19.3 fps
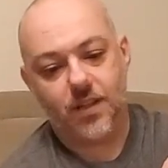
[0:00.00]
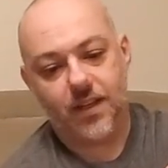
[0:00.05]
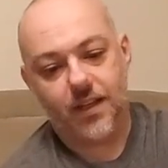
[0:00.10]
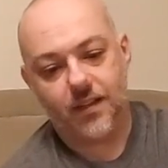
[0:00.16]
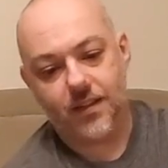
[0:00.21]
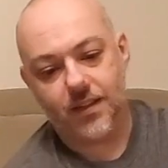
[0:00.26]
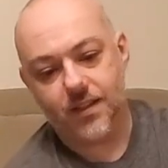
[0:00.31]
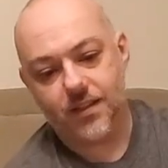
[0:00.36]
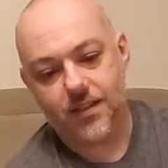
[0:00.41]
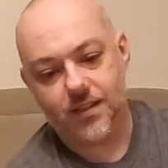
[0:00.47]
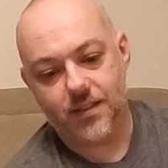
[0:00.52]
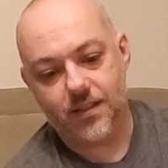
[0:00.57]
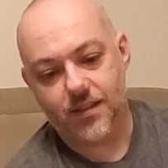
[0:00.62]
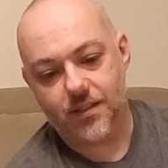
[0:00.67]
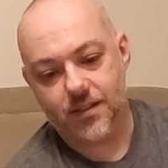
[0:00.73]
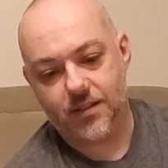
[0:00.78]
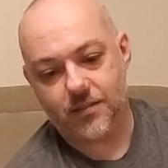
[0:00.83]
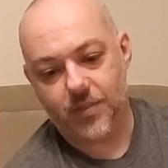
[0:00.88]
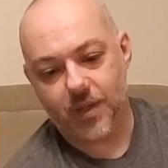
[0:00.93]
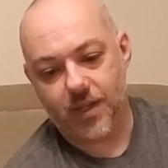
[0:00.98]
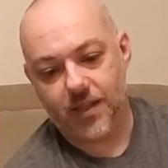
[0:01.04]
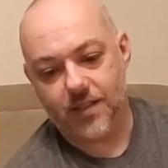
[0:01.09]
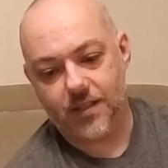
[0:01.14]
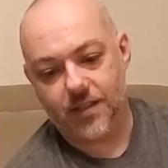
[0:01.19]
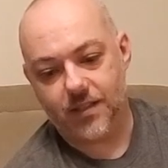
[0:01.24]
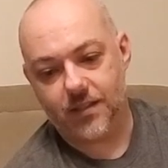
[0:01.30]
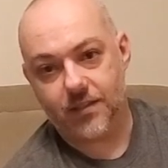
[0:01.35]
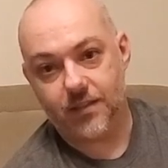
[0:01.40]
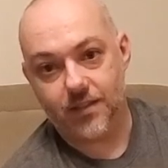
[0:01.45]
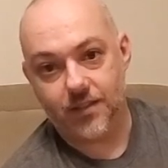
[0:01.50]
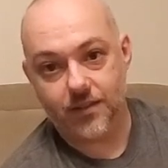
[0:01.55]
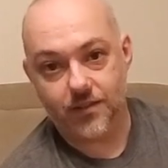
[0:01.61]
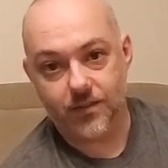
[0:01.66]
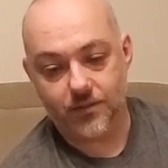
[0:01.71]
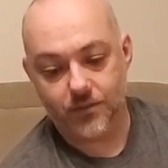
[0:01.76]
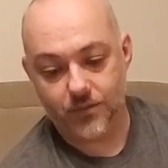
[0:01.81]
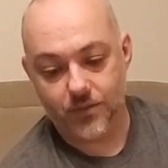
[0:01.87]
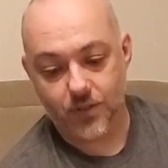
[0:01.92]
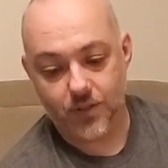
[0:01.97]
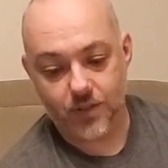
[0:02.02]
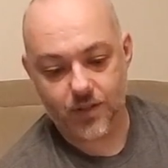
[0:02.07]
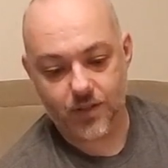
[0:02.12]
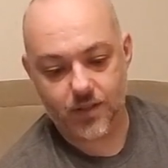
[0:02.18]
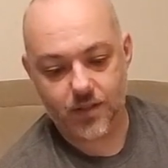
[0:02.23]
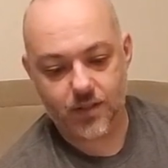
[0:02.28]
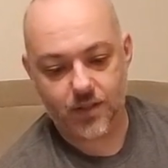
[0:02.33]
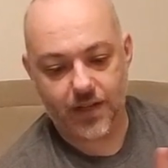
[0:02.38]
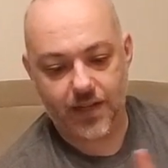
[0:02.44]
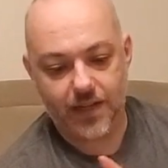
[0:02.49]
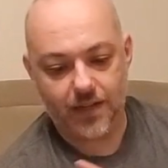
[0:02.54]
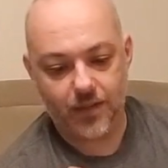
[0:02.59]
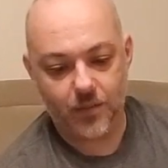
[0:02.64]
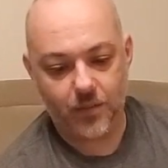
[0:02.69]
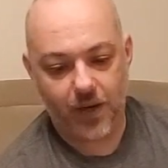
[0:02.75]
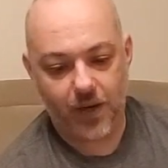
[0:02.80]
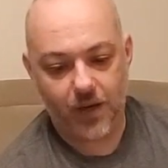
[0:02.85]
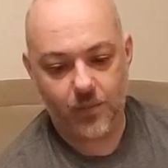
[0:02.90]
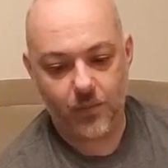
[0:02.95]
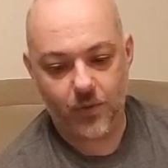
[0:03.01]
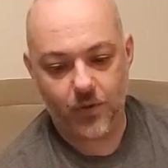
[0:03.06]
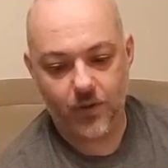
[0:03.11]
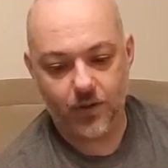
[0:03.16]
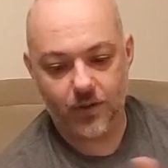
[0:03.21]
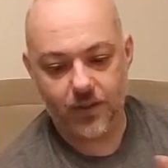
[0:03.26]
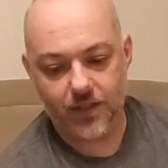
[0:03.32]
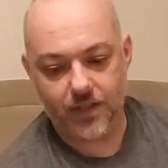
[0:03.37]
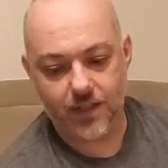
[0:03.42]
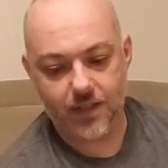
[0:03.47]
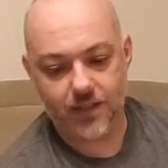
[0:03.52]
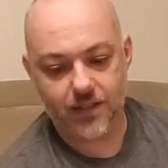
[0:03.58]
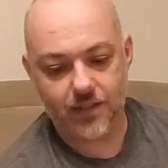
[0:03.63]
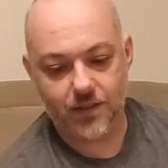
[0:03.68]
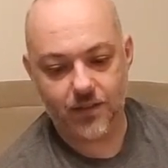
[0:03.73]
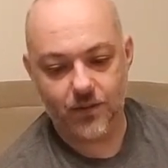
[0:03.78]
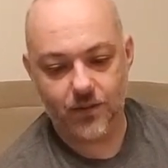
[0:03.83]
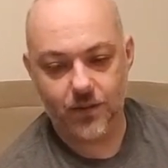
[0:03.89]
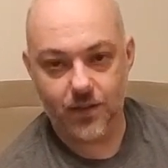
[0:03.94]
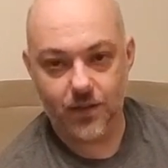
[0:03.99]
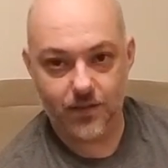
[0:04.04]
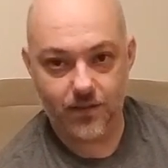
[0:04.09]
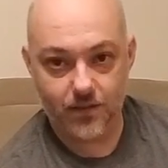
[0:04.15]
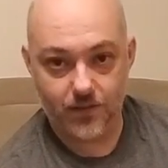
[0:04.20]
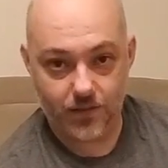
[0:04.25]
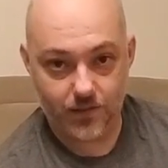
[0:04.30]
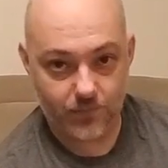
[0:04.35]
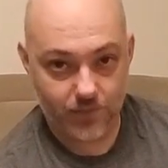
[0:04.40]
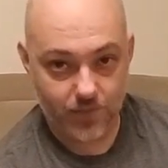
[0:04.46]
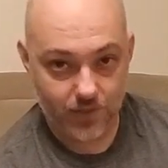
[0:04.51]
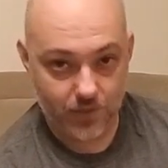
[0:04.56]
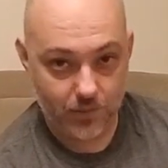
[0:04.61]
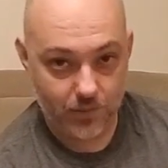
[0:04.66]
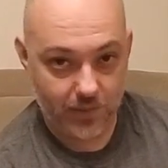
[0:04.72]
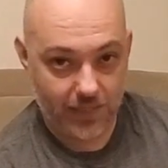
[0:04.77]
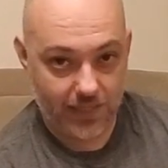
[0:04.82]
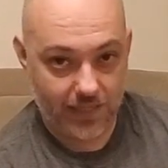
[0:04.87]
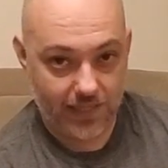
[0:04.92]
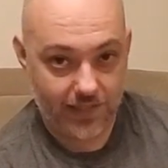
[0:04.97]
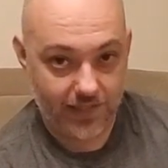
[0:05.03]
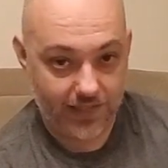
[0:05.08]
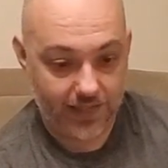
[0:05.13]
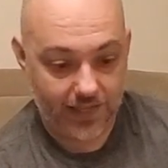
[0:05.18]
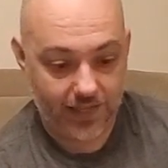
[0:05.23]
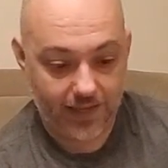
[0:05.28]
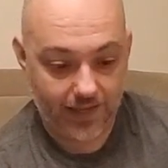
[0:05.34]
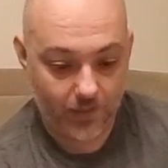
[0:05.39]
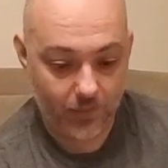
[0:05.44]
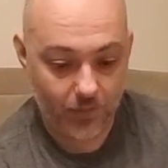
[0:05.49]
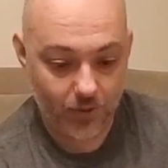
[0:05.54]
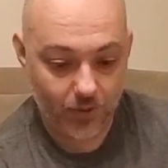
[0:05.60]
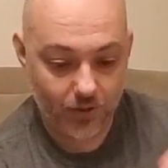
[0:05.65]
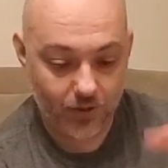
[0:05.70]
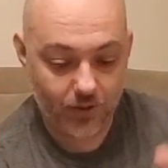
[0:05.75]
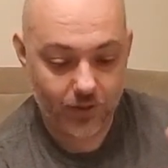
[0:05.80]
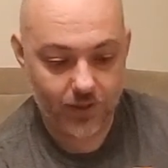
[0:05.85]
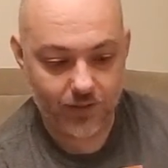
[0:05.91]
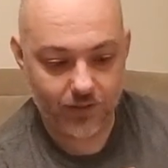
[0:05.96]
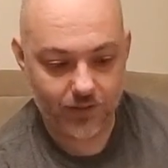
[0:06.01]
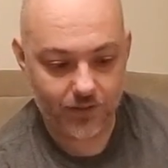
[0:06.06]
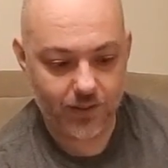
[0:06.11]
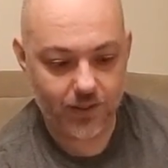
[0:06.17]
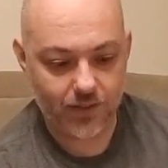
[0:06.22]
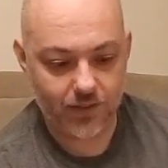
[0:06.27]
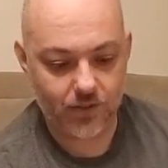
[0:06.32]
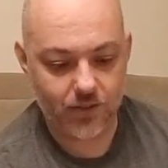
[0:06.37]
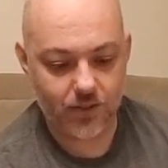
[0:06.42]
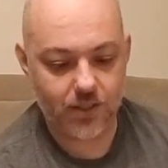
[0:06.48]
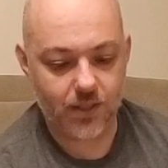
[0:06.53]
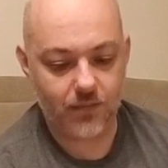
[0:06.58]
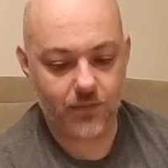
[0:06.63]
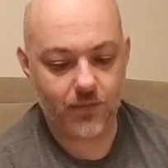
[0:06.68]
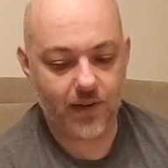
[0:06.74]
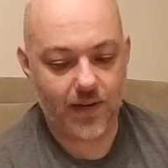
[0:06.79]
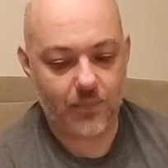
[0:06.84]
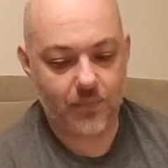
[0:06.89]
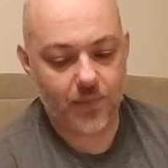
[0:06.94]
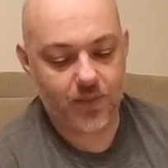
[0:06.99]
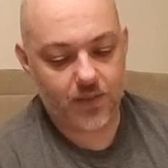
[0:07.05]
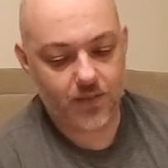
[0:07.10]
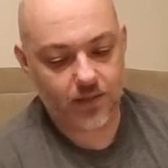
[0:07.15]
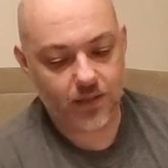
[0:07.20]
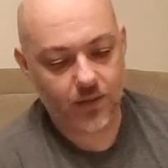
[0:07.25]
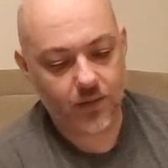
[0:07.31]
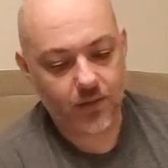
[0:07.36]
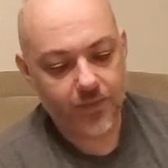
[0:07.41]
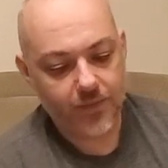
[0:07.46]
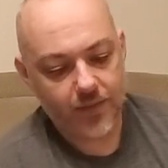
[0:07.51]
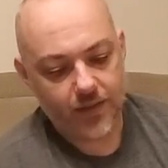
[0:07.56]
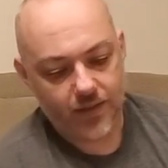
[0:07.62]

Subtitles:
Like this is basically looks like the paper and the ink that you get when you buy like a hamburger and you get your stuff wrapped in there.